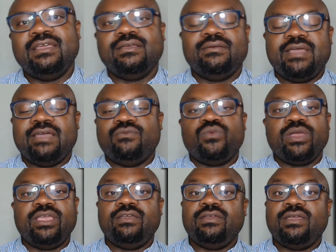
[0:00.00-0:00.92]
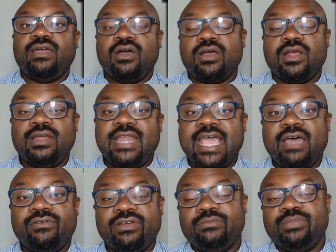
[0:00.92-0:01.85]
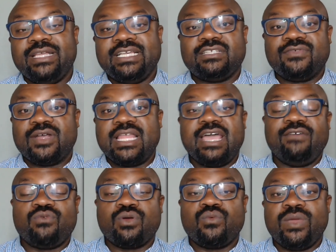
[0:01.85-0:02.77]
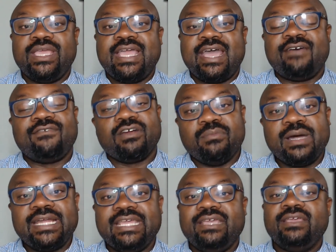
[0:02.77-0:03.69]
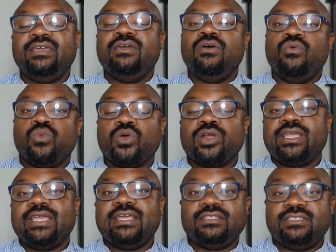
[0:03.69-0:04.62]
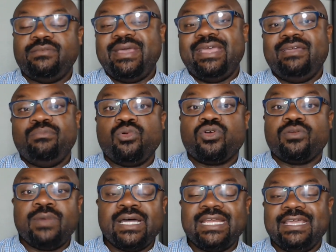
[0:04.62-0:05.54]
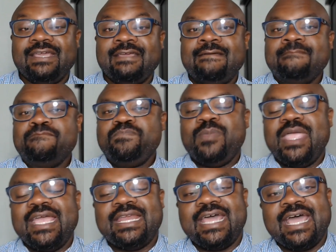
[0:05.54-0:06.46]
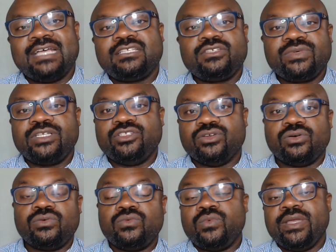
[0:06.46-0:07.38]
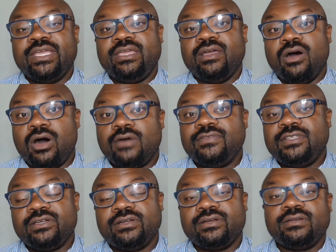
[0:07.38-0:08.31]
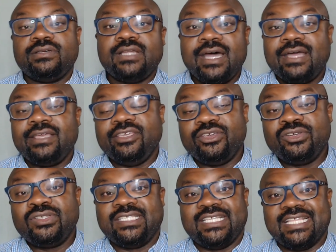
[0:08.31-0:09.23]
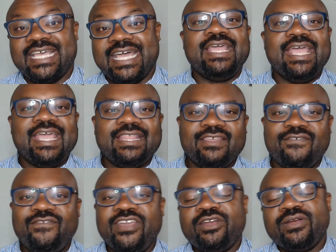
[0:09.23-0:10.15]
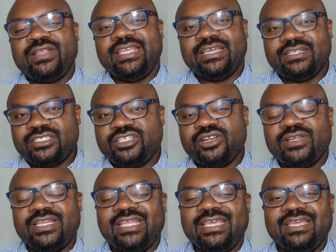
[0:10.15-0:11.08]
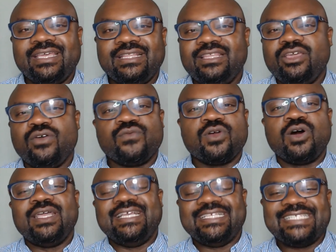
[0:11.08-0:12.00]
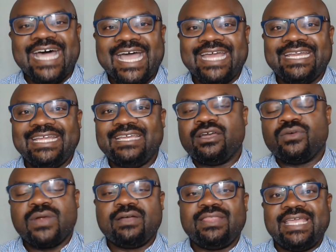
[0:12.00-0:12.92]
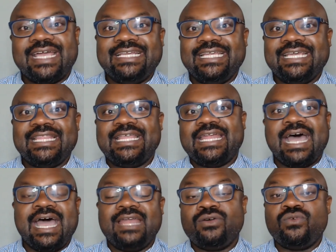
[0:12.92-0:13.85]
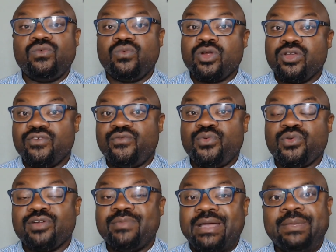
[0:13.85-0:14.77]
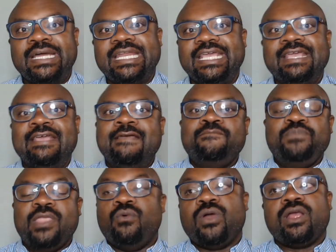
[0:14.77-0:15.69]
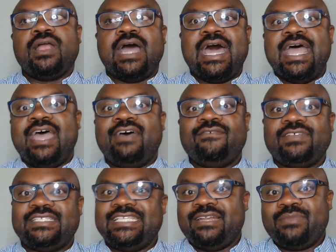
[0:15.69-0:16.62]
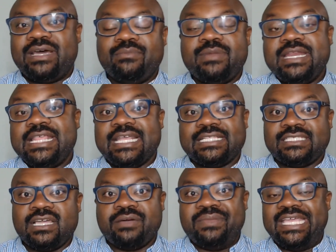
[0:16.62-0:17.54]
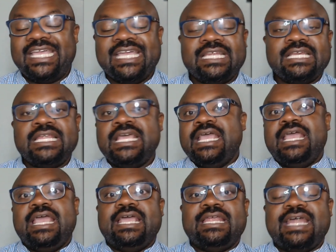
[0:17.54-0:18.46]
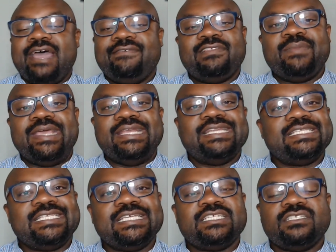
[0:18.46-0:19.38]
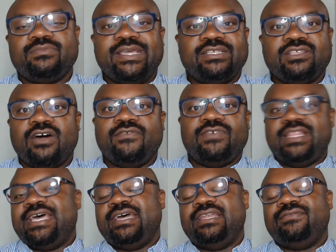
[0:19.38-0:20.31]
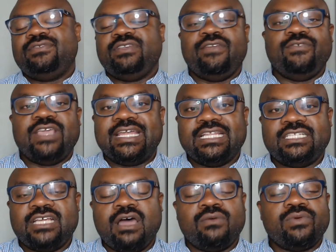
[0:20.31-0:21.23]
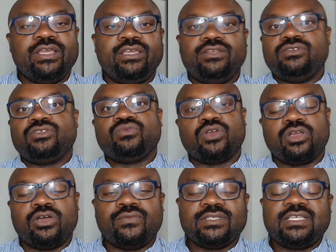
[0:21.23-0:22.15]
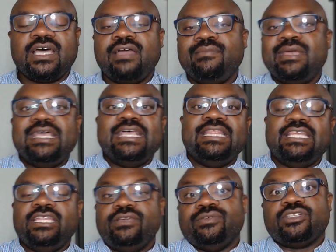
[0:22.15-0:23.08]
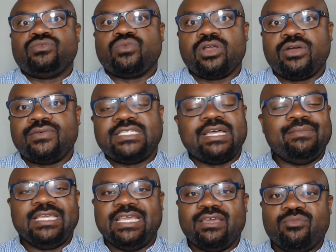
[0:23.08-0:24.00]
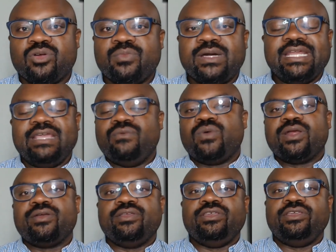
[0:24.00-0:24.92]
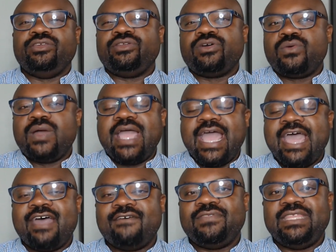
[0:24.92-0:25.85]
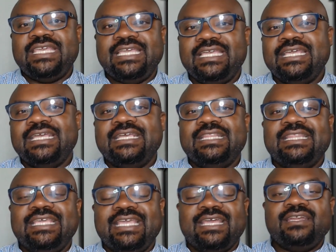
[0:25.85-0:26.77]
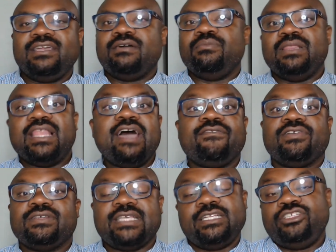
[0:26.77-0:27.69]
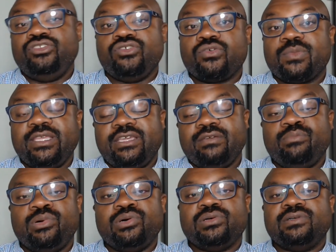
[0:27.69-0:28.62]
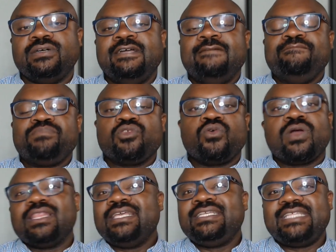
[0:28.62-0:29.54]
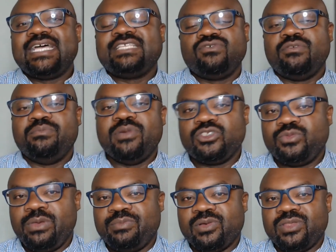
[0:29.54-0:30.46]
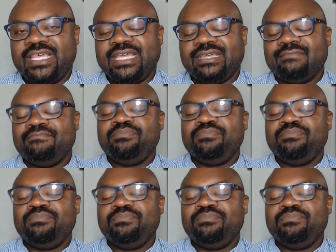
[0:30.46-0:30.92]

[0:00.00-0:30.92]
And we are now in a place of our life where we have our money working to make more money. And as a result, we often are not used to that. And the fear and the uncertainty and the overall anxiety around the idea that I don't work for my money, where I have a set amount of money that's coming in and I have to make decisions based off of that. If, if you had a job where you could just work overtime, then you would just work overtime, you can get more money, where you don't have the, the income levers that you normally can pull. Or at least that's what most people think.